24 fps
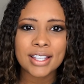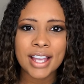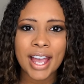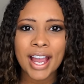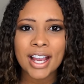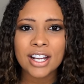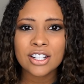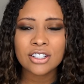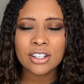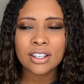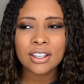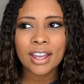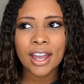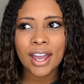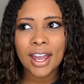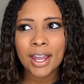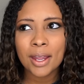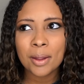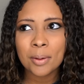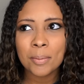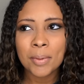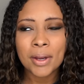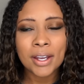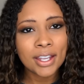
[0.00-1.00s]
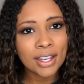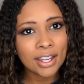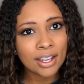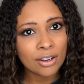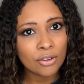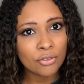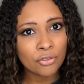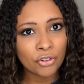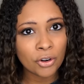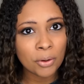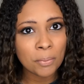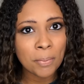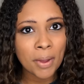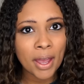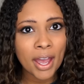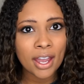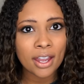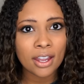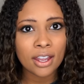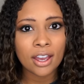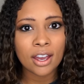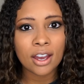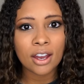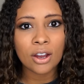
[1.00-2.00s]
actually came again from
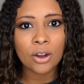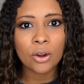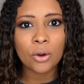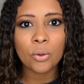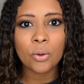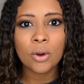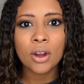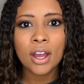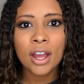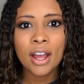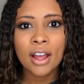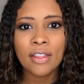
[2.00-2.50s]
Petco.